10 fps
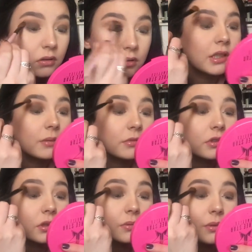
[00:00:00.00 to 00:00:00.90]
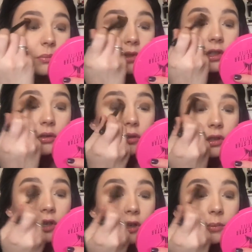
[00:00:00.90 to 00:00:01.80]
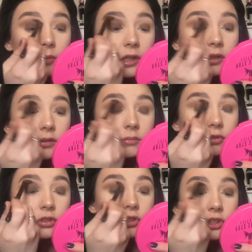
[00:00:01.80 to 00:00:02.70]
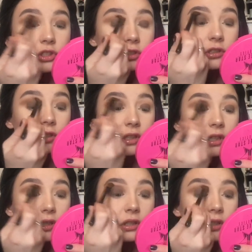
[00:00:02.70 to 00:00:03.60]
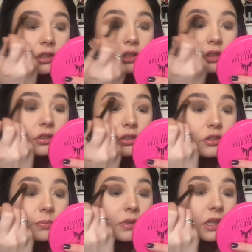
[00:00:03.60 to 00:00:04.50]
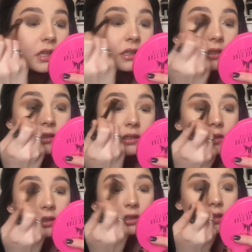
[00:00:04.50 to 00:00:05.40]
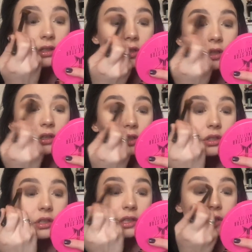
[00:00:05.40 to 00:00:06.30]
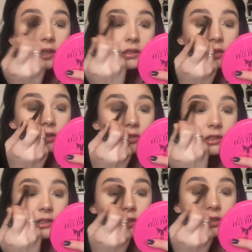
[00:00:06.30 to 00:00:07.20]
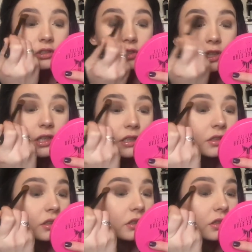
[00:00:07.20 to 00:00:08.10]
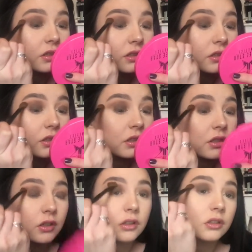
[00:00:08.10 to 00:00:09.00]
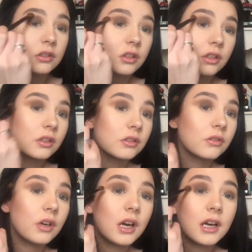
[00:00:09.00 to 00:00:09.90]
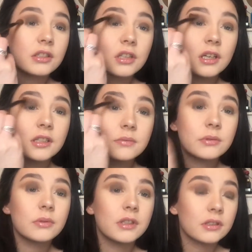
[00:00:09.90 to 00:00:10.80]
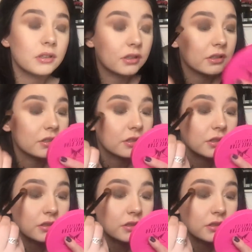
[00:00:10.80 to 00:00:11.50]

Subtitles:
Now I'm going to go in with the other blending brush and just blend it into the transition shade so that there's no harsh lines between the colours.